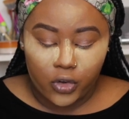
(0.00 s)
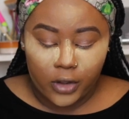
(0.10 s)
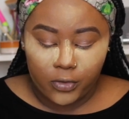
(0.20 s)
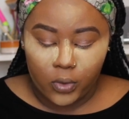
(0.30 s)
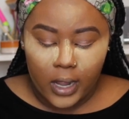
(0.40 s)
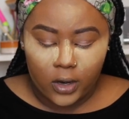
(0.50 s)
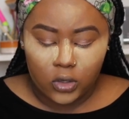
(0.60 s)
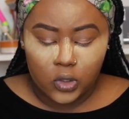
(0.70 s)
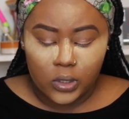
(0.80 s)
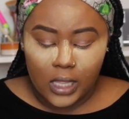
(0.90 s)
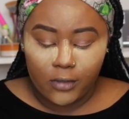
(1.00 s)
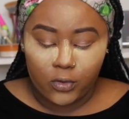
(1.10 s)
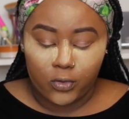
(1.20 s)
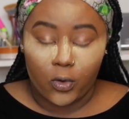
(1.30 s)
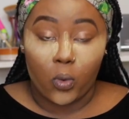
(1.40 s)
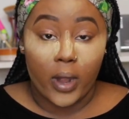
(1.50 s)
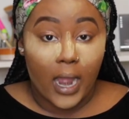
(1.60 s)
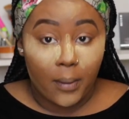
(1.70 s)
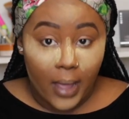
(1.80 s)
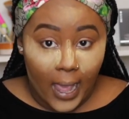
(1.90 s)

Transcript: grateful and not so thankful for where I'm